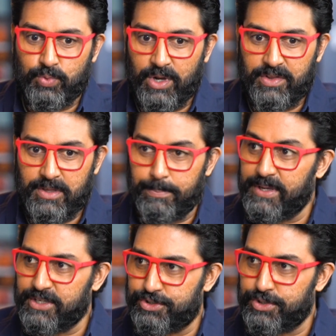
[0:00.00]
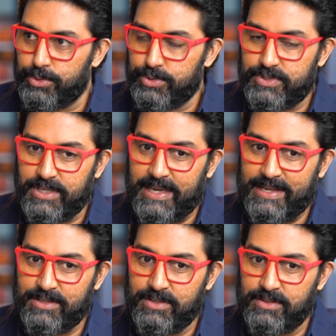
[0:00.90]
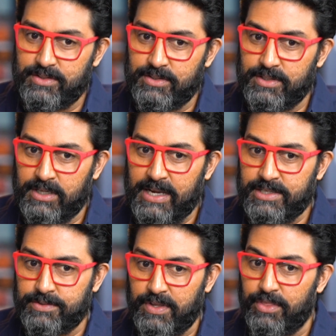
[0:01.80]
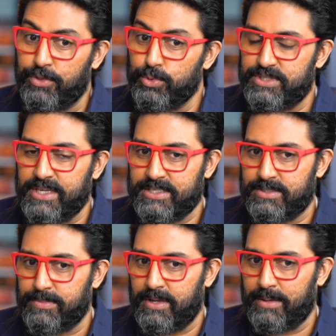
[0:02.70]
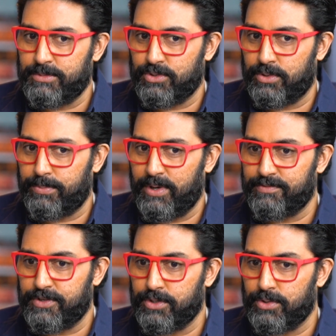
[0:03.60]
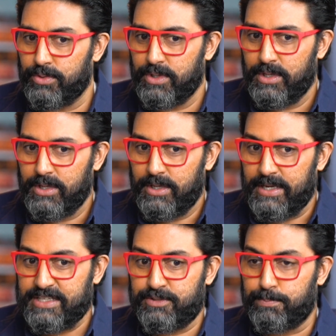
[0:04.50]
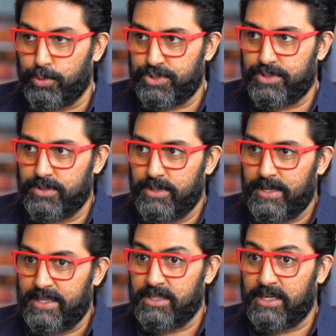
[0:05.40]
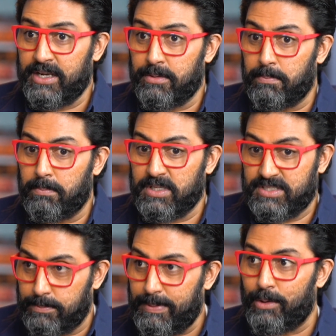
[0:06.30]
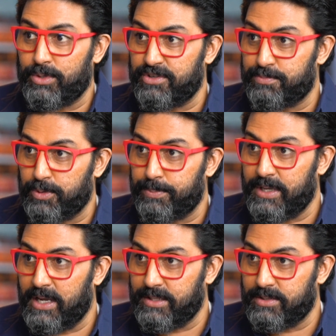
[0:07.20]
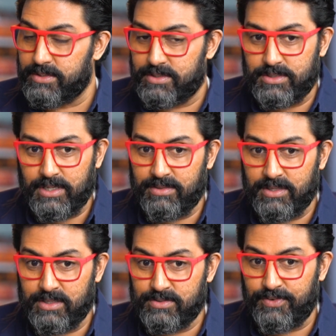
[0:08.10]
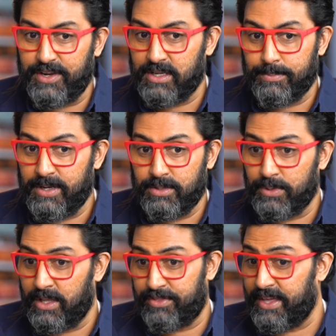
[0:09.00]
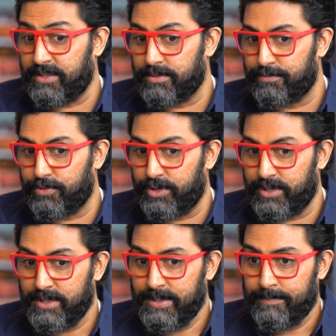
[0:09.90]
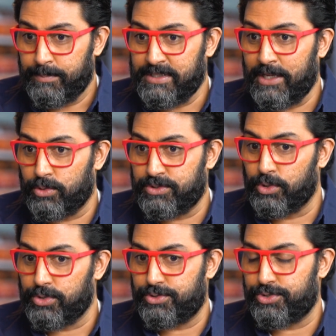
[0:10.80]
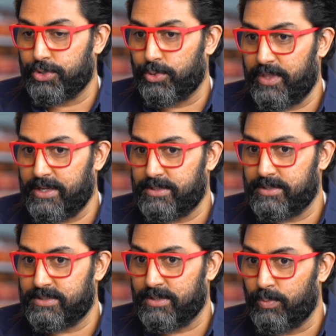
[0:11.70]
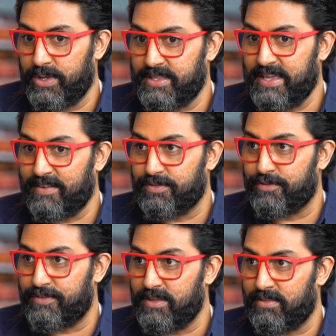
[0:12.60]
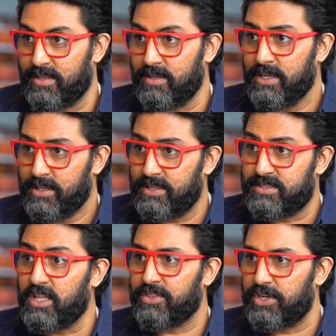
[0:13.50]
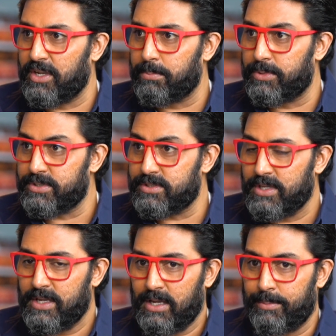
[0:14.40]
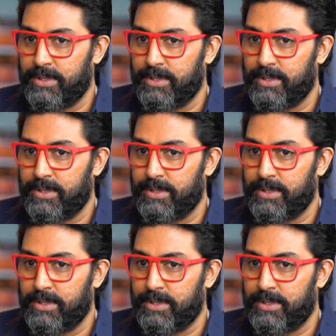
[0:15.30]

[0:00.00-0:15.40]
It's one of their bigger shows, and the kind of enthusiasm Amazon Prime Video has put and the kind of muscle power they've put behind this, I think is very commendable. I thank them for it. But that also goes to show that somewhere they have the faith and it's done the numbers.